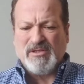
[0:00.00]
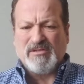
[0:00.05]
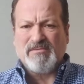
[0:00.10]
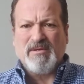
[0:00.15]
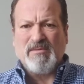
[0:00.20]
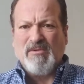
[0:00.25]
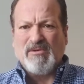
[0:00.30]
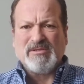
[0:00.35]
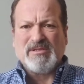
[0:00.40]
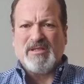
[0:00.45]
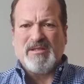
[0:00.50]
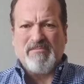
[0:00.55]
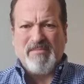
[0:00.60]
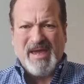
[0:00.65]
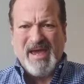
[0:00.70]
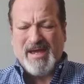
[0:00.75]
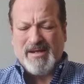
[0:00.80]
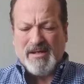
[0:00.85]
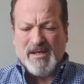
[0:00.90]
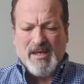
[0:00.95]
most of the
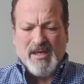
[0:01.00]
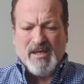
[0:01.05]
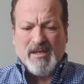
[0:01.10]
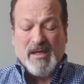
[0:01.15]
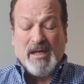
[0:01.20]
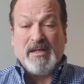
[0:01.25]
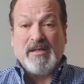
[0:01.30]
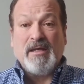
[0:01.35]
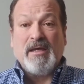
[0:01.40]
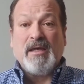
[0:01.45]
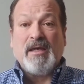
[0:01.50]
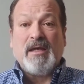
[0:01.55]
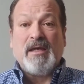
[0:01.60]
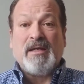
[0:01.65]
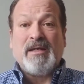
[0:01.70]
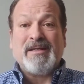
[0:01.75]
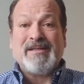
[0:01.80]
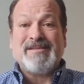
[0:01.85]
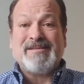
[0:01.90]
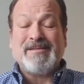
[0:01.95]
bad, and
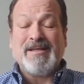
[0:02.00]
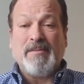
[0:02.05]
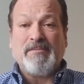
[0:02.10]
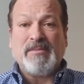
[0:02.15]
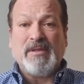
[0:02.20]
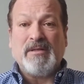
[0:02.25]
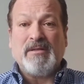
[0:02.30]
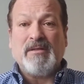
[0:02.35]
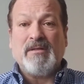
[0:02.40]
accept it,